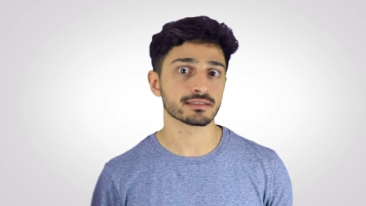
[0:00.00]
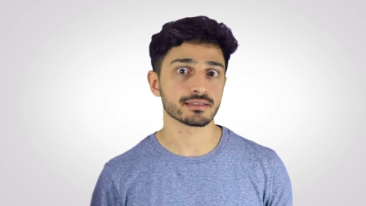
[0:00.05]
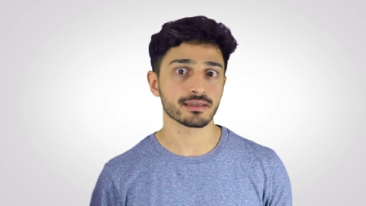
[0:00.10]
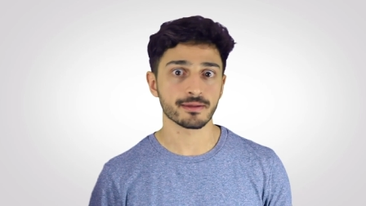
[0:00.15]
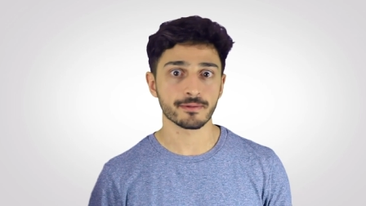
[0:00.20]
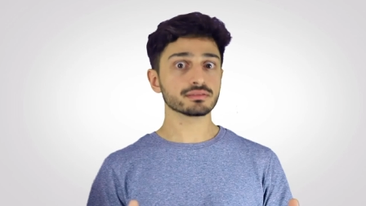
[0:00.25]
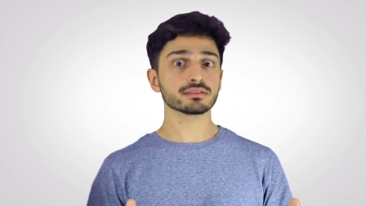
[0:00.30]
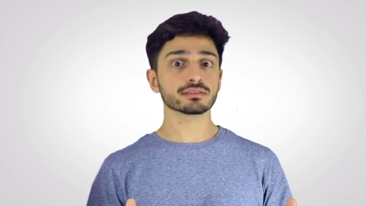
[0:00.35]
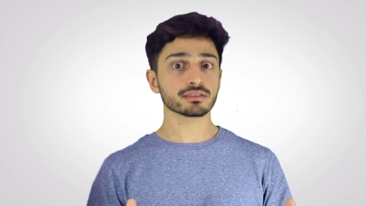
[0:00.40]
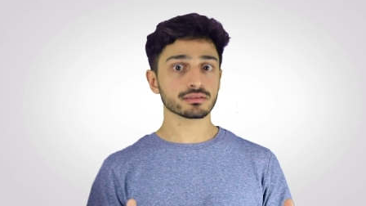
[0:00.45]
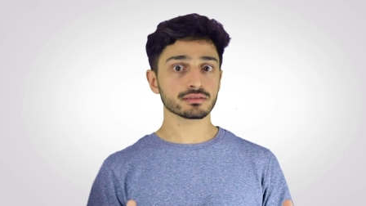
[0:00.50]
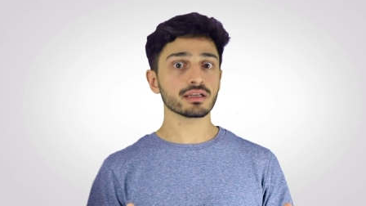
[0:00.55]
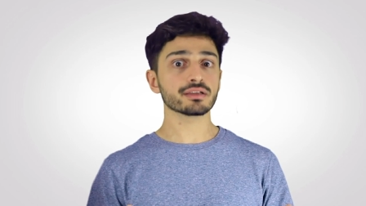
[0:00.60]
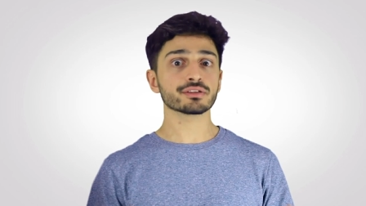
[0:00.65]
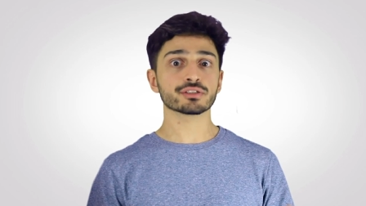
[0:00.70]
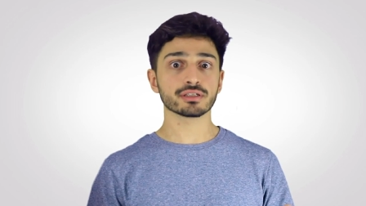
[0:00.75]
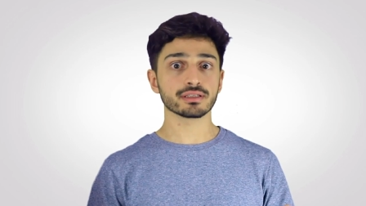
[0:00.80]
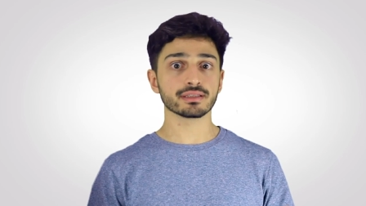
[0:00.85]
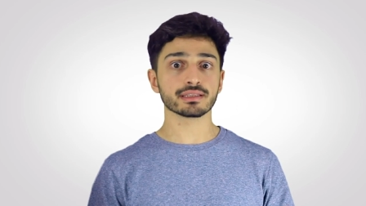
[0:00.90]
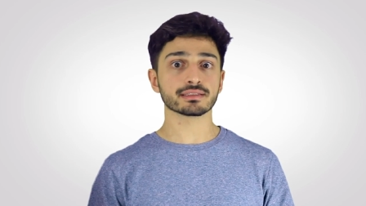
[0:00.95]
So this is
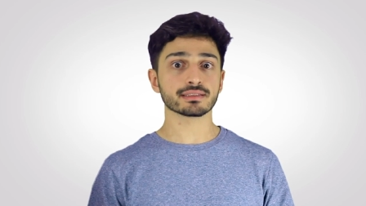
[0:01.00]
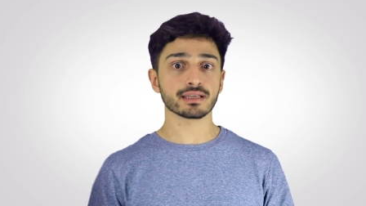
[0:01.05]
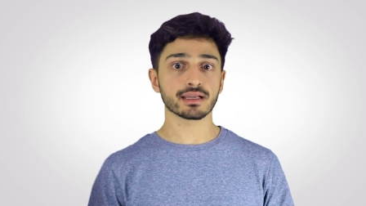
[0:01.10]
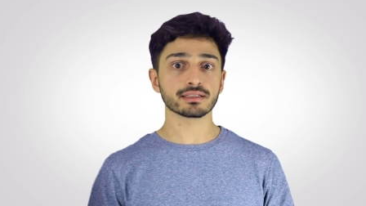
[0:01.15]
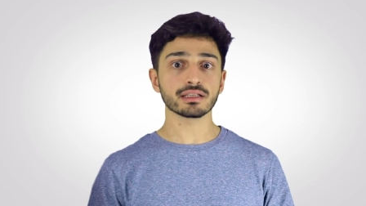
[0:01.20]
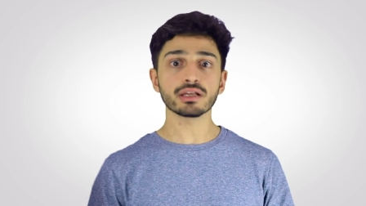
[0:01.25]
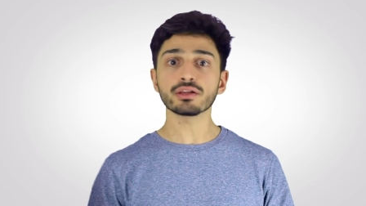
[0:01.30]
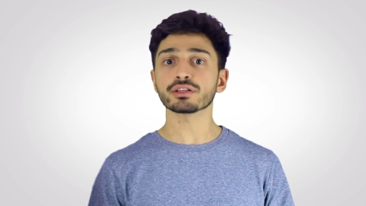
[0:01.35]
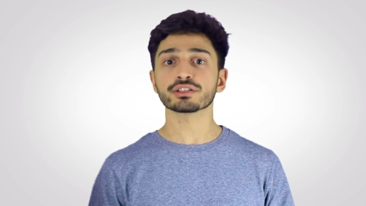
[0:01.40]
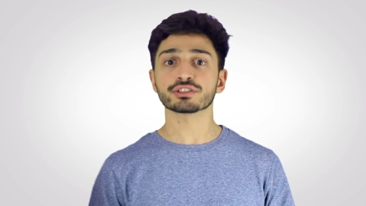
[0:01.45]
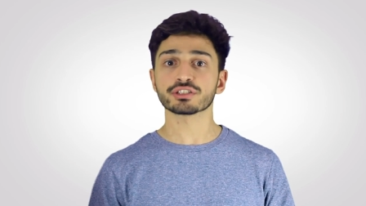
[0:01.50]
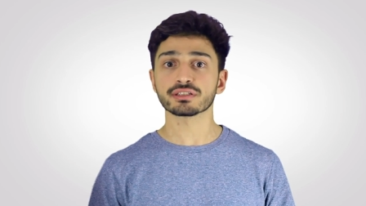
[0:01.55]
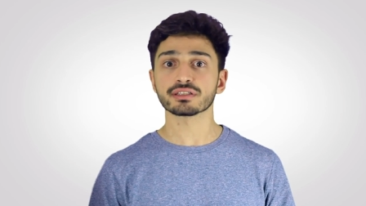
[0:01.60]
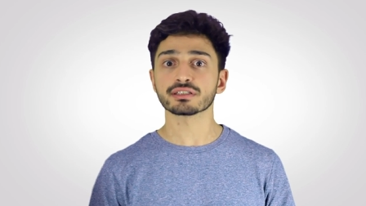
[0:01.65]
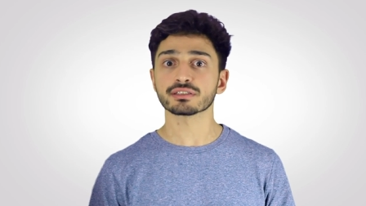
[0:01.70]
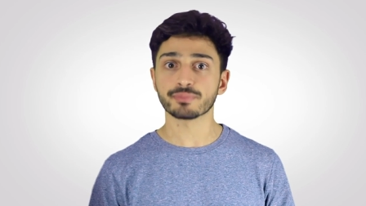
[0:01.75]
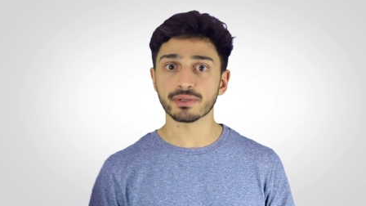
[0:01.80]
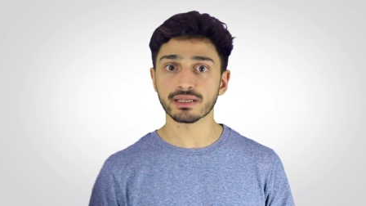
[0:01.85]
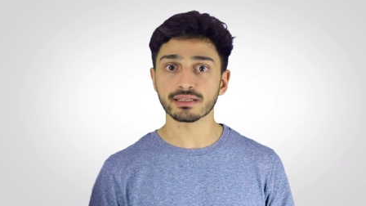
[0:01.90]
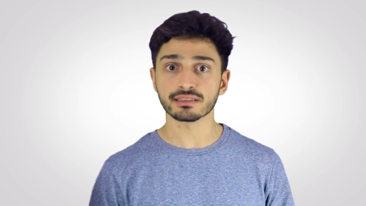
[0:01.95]
essentially the technology
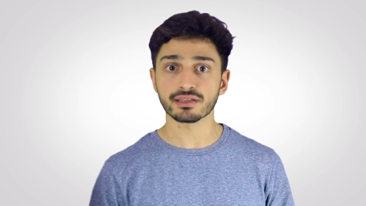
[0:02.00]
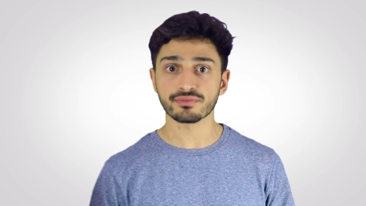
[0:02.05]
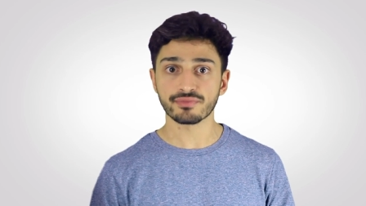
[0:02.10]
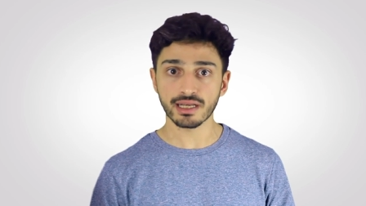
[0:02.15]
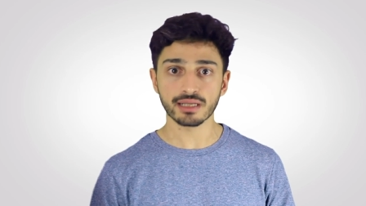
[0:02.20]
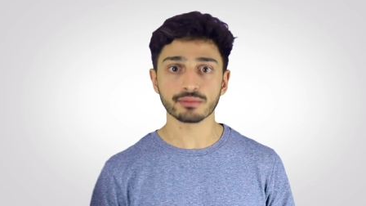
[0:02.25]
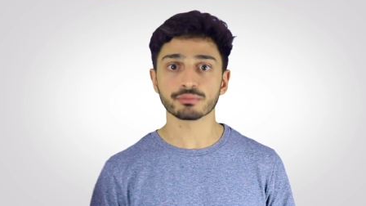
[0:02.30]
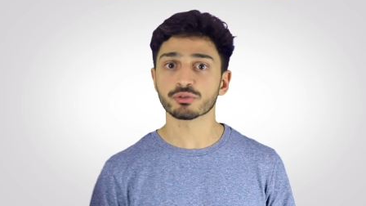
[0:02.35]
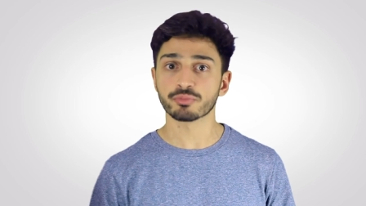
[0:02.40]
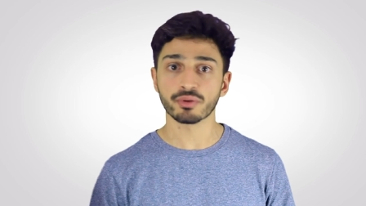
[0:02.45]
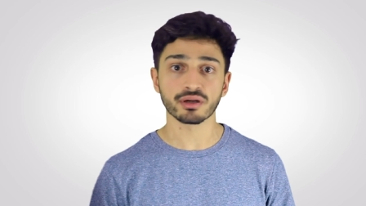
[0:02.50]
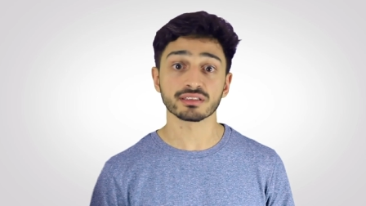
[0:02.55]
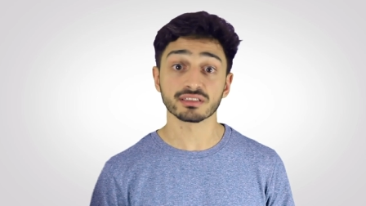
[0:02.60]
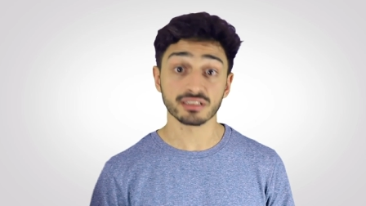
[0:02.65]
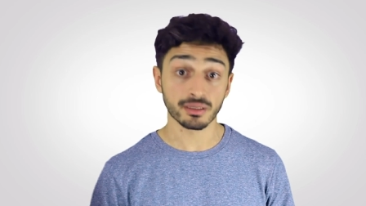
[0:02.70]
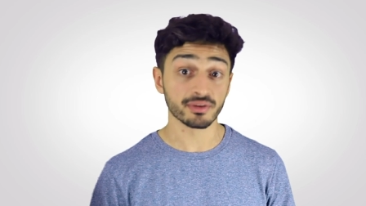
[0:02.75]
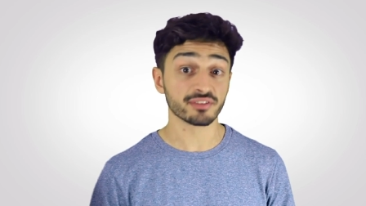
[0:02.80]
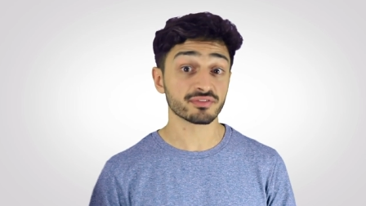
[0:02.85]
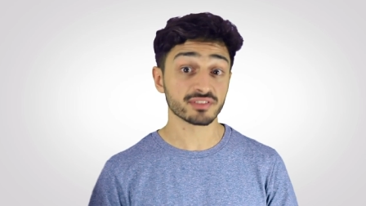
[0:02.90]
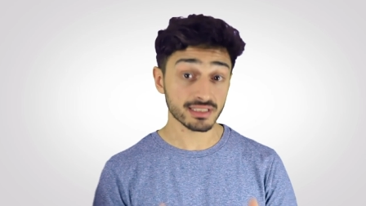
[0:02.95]
that's being developed by
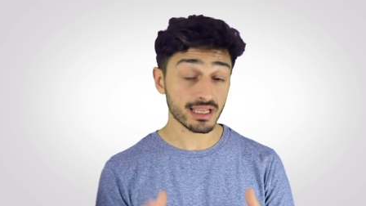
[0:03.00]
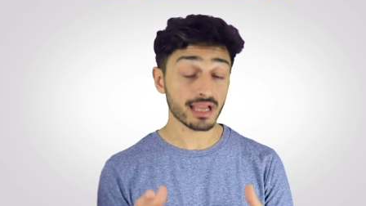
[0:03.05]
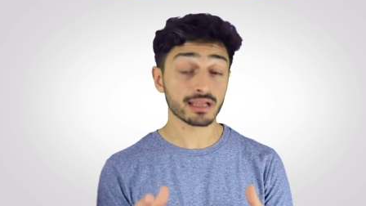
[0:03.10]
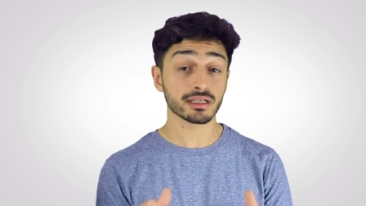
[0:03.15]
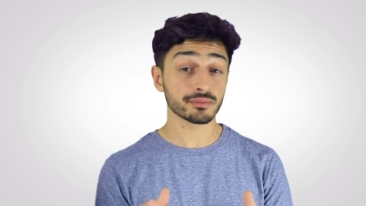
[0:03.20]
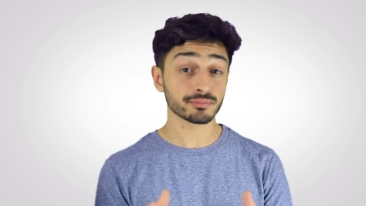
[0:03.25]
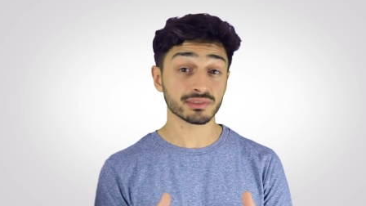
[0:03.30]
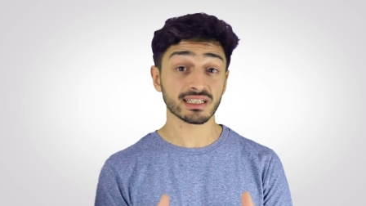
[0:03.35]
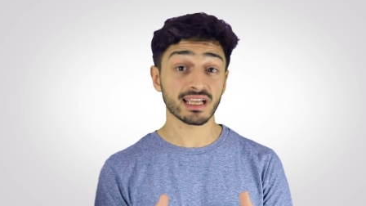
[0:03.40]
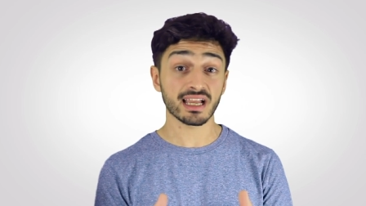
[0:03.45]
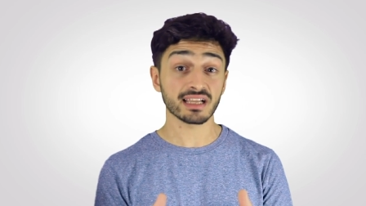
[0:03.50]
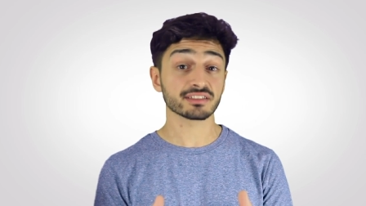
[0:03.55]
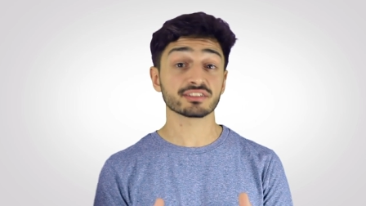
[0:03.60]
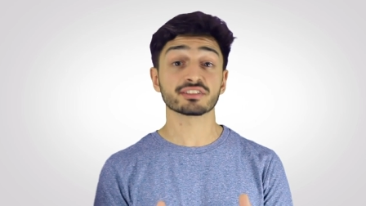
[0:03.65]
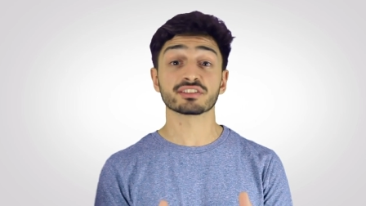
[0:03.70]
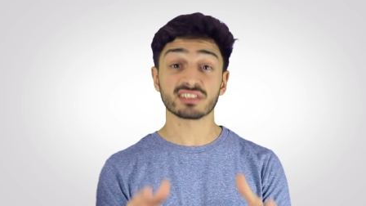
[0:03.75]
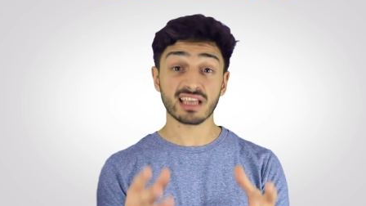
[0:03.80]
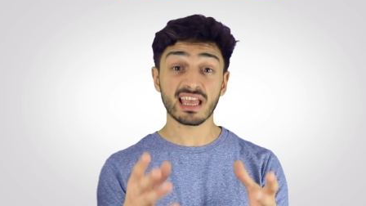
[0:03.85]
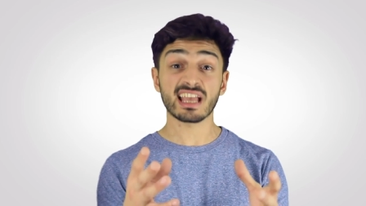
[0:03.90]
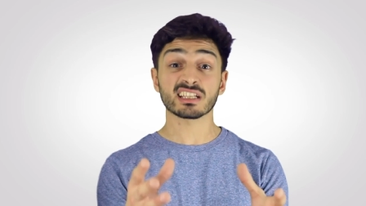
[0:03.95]
some of Stand Up To
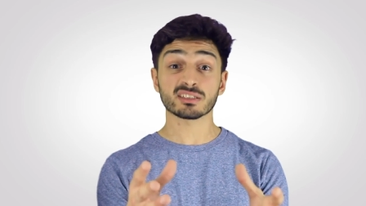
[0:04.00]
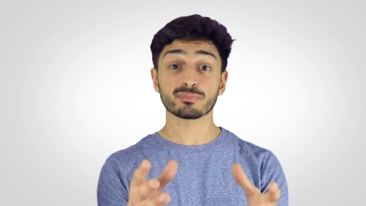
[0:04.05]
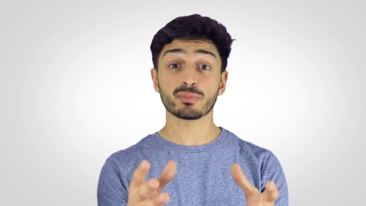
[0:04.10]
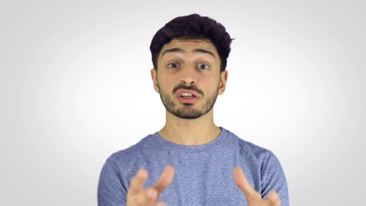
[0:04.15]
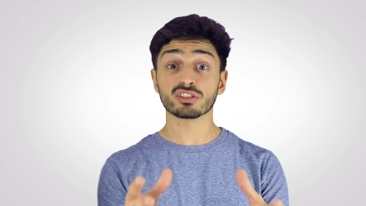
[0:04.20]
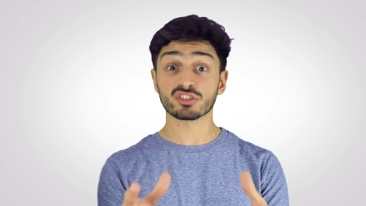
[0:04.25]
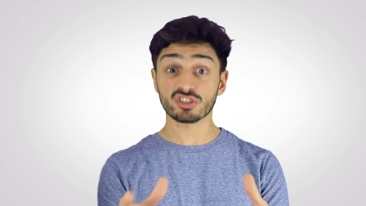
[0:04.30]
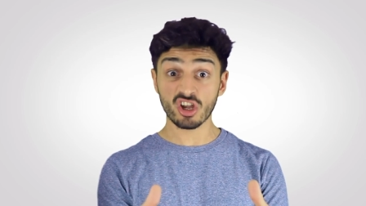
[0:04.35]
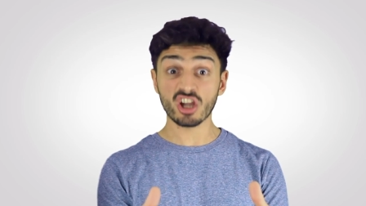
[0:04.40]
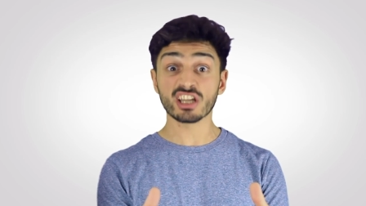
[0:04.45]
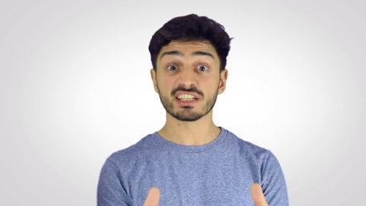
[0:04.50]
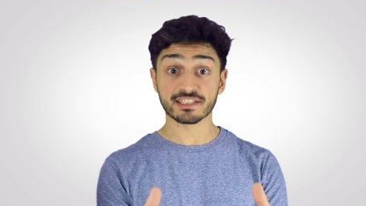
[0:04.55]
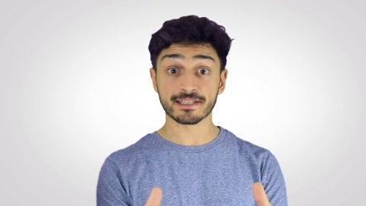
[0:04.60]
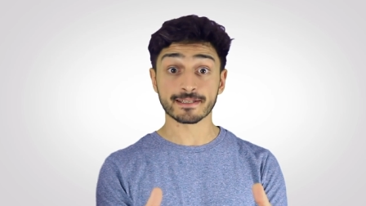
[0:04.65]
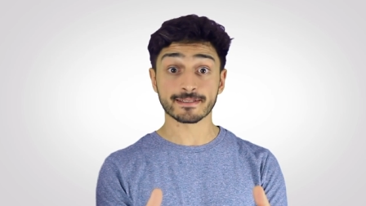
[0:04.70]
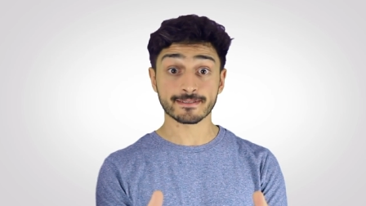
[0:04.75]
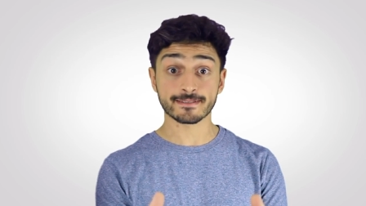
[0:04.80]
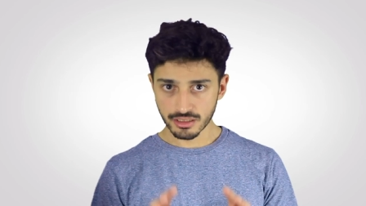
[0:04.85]
Cancer's expert scientists.